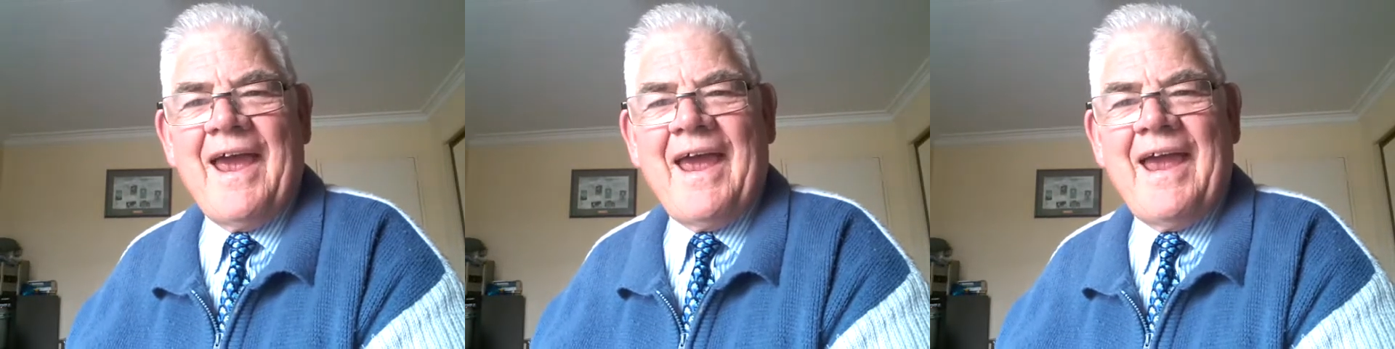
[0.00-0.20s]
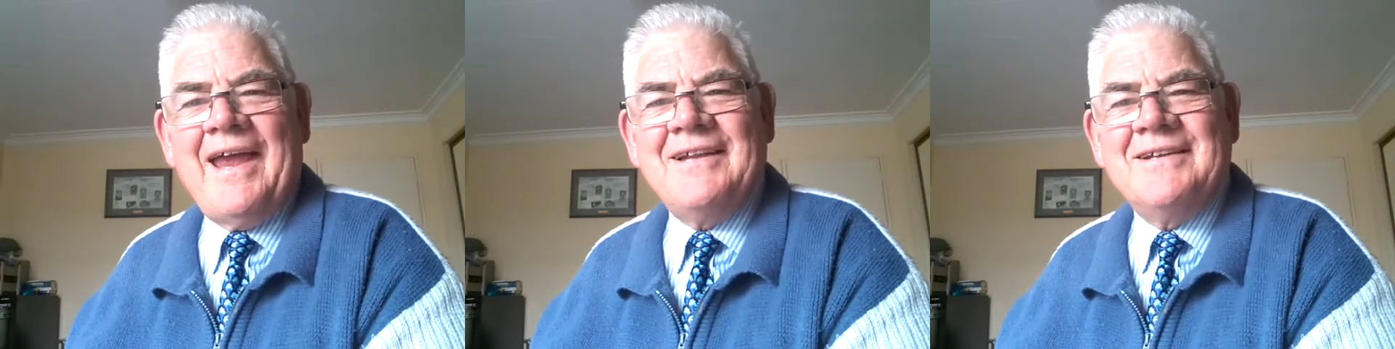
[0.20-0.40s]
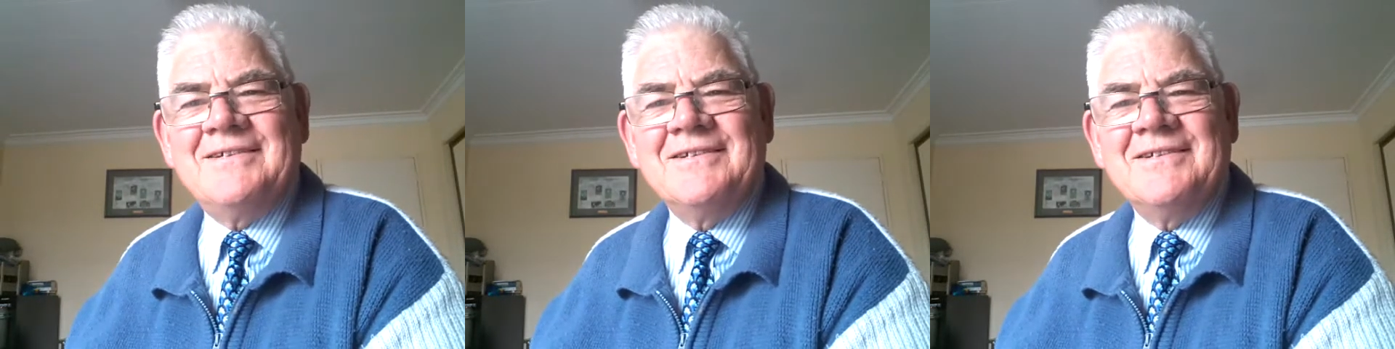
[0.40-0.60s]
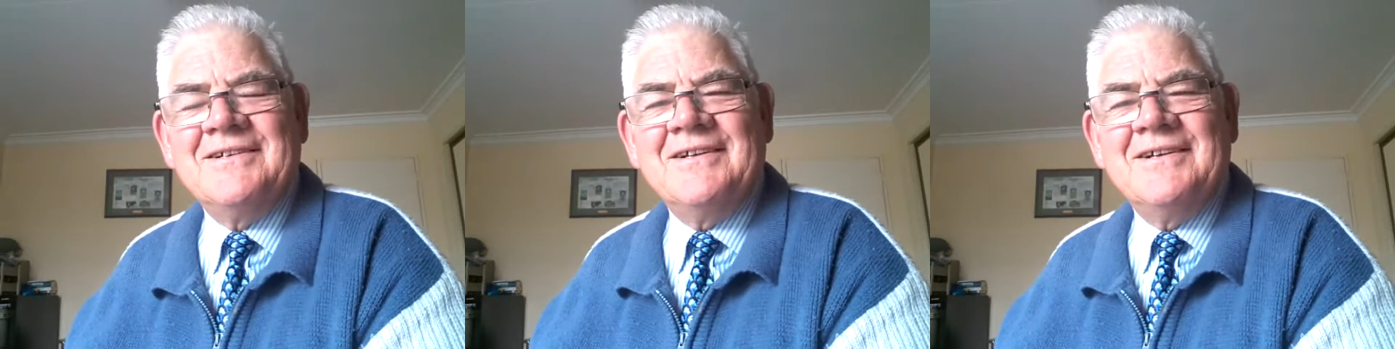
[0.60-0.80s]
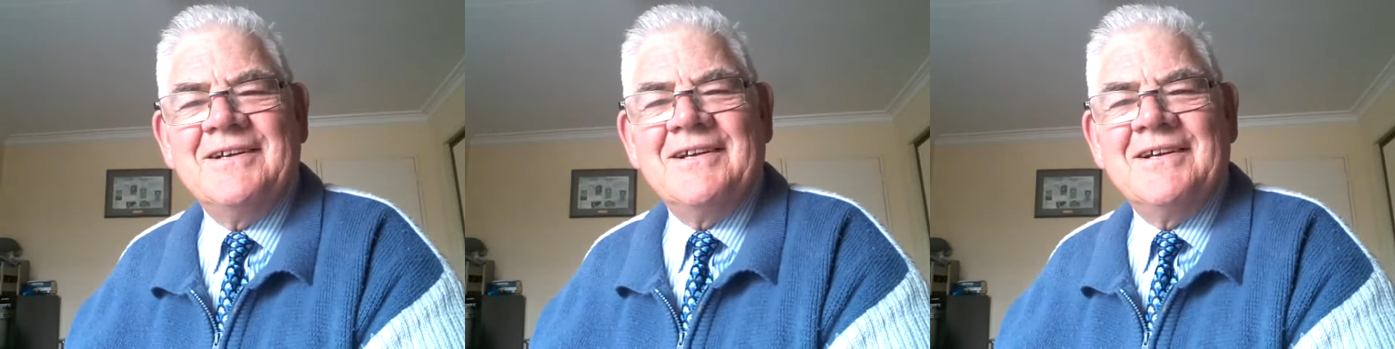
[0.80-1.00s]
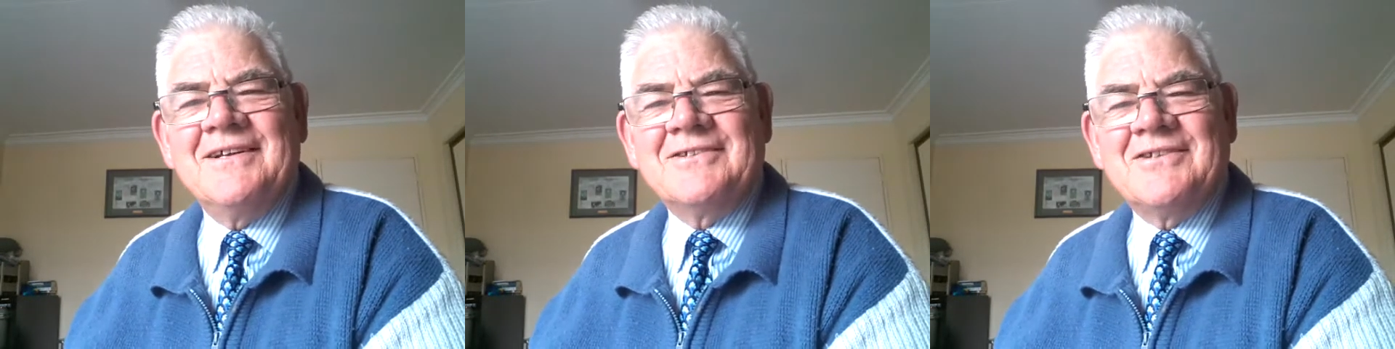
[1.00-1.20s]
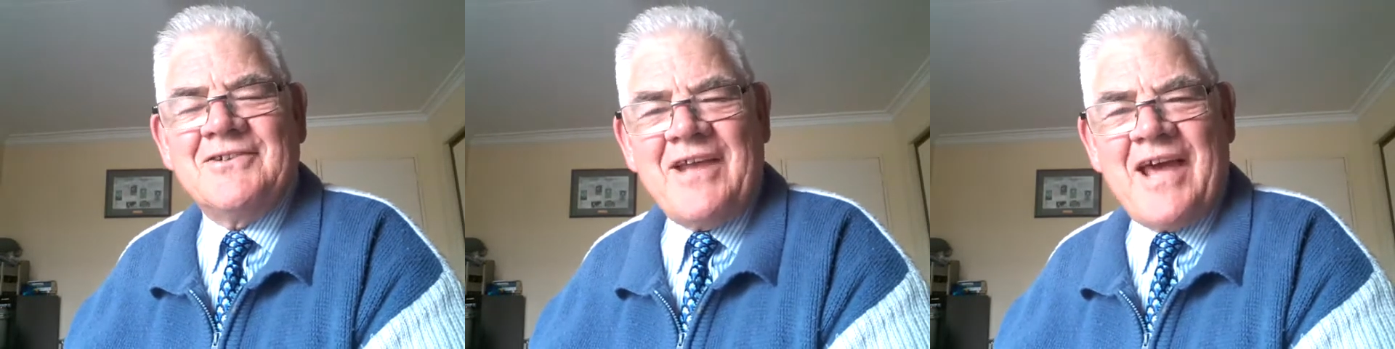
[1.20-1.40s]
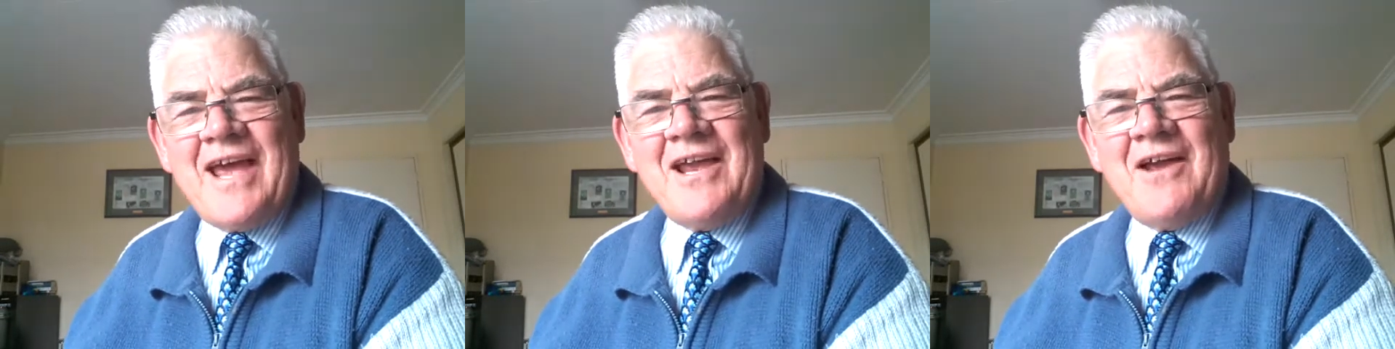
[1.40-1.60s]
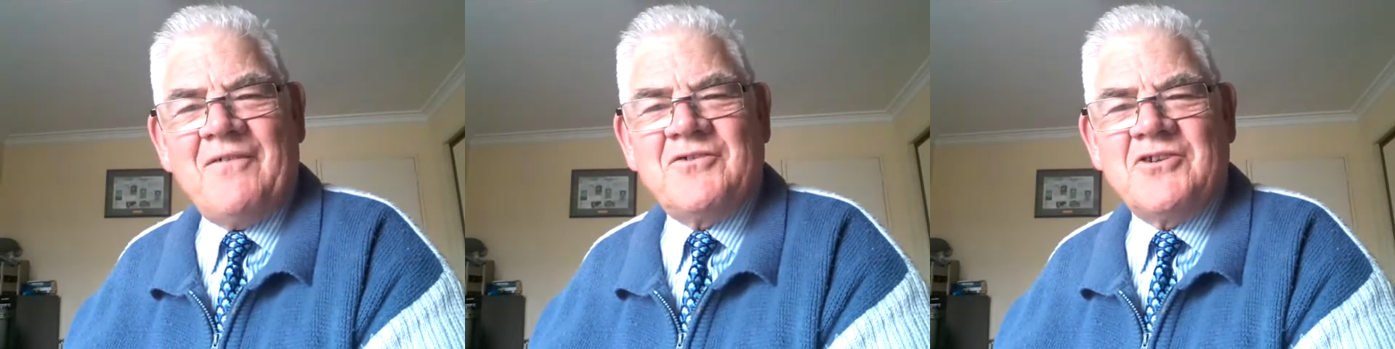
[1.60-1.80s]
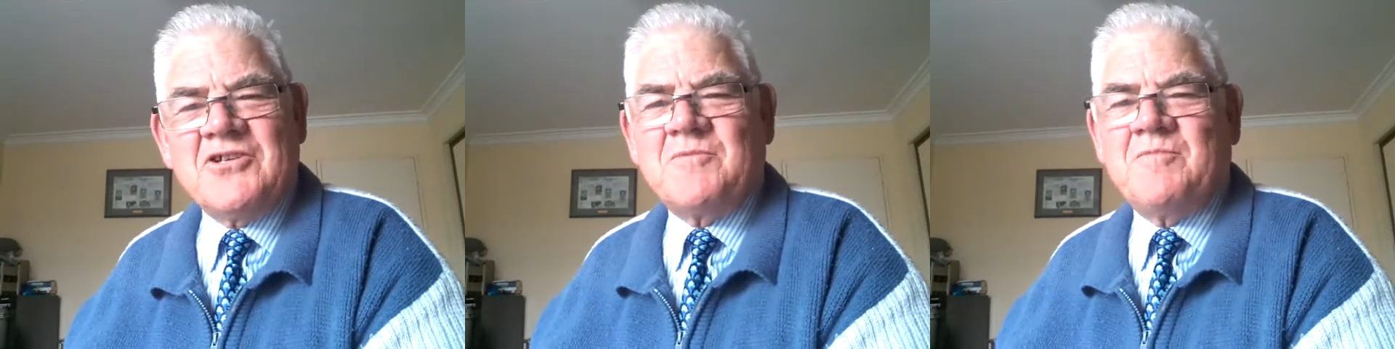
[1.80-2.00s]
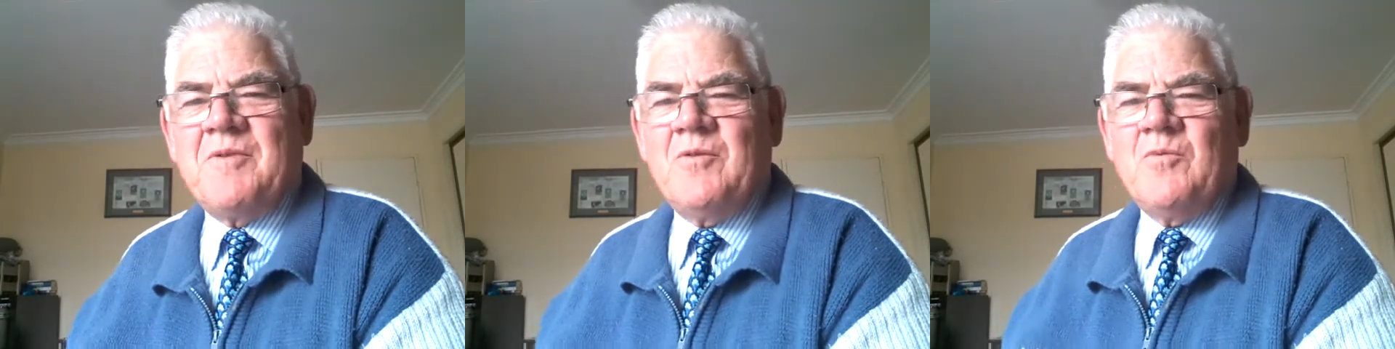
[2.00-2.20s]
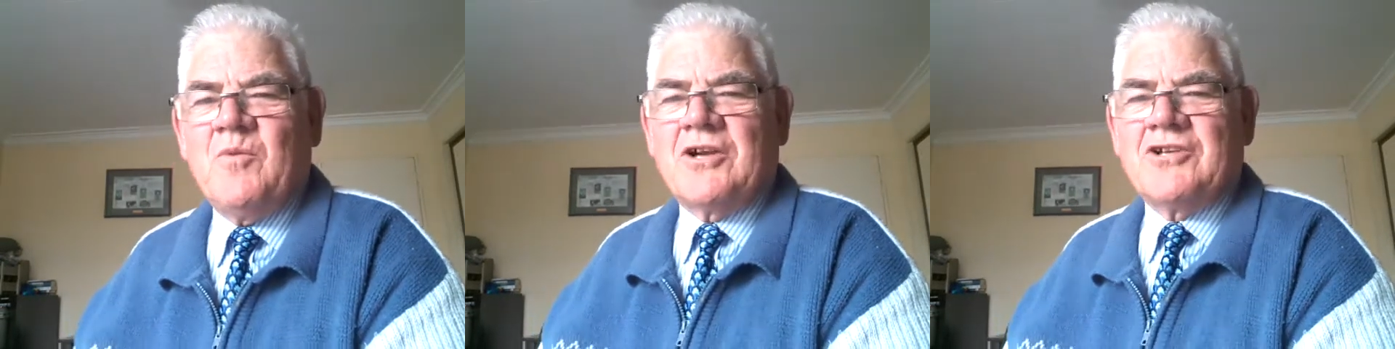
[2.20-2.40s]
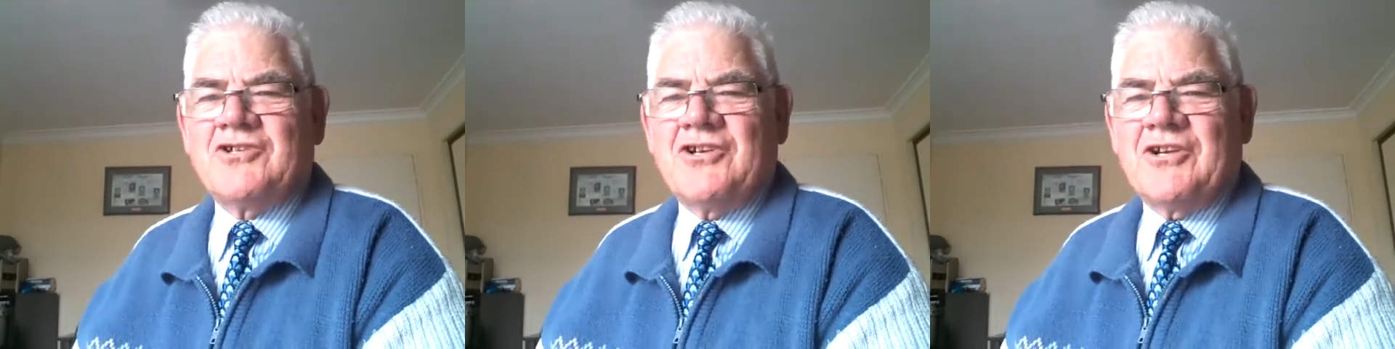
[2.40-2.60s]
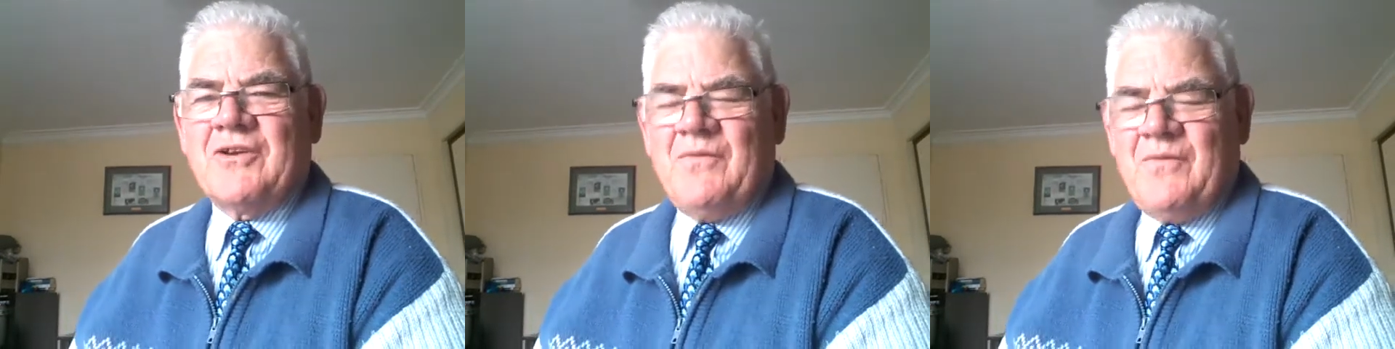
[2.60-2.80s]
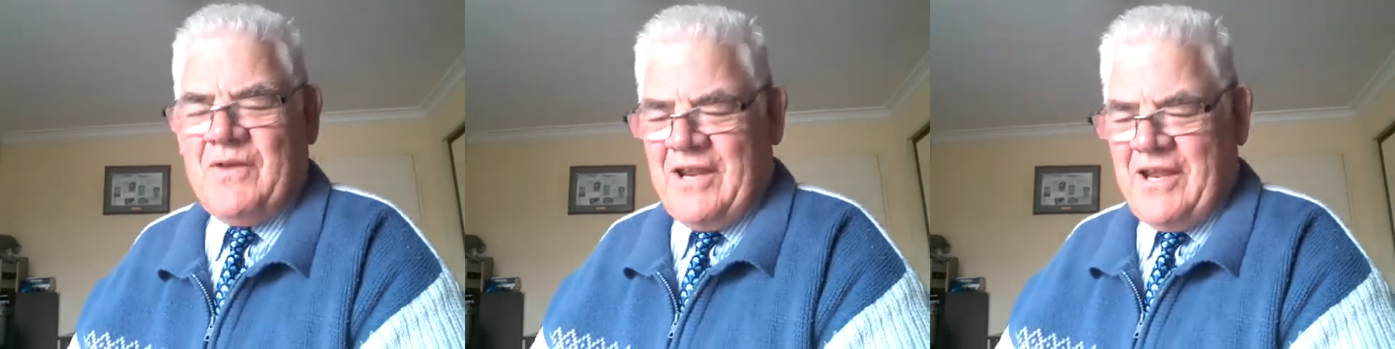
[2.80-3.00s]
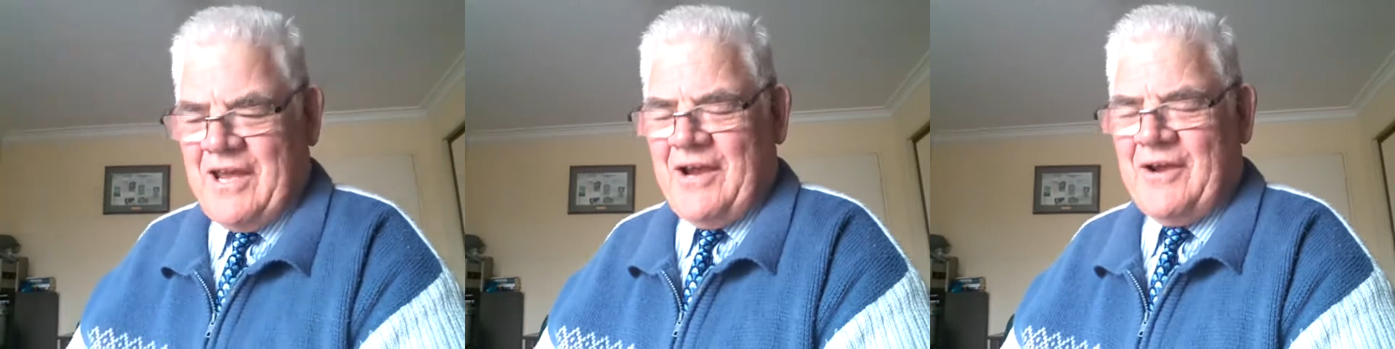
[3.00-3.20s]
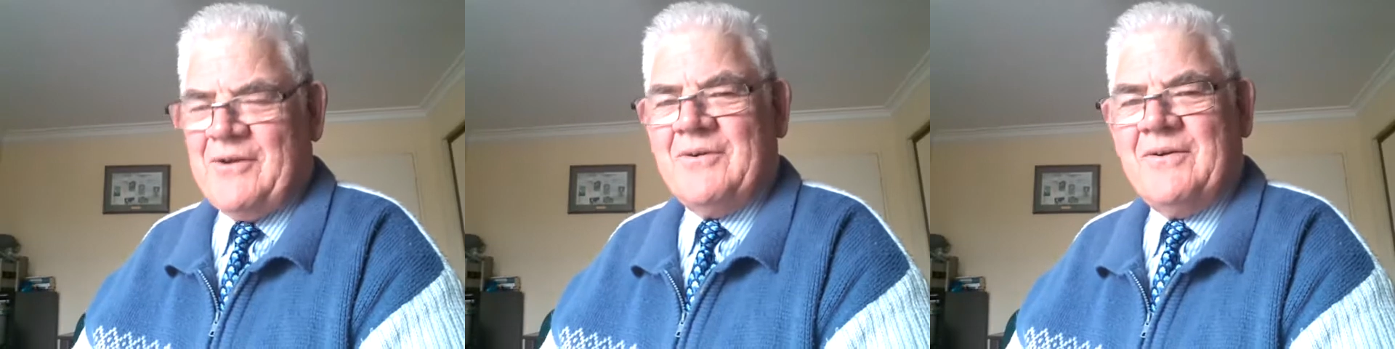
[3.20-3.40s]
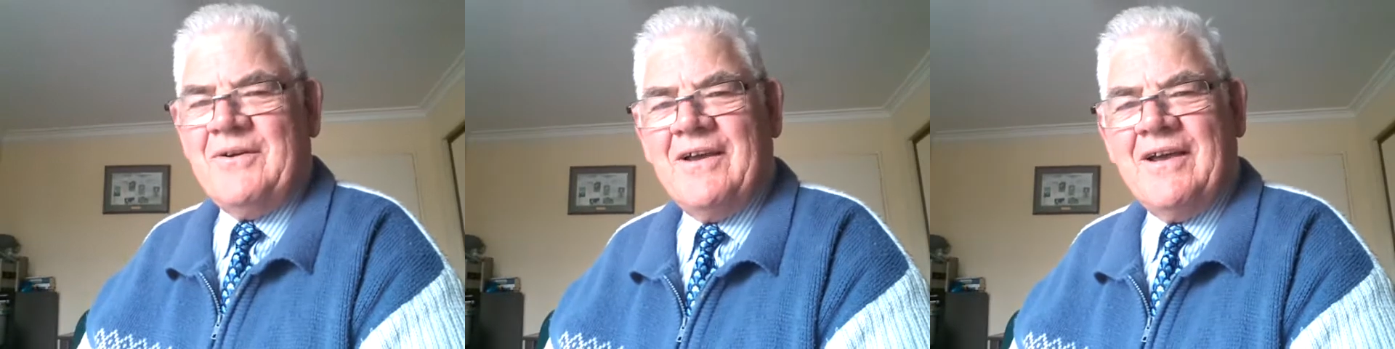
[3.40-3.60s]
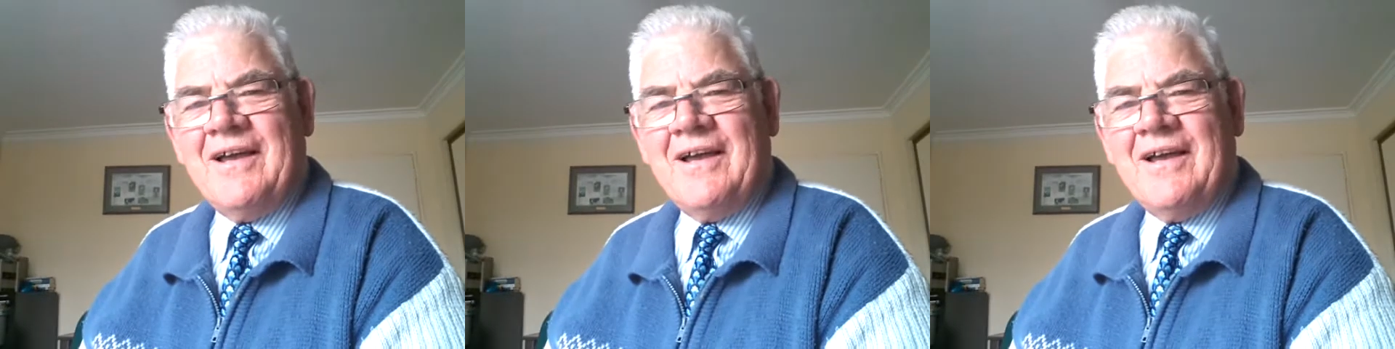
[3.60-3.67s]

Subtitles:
And today I've just been watching a video,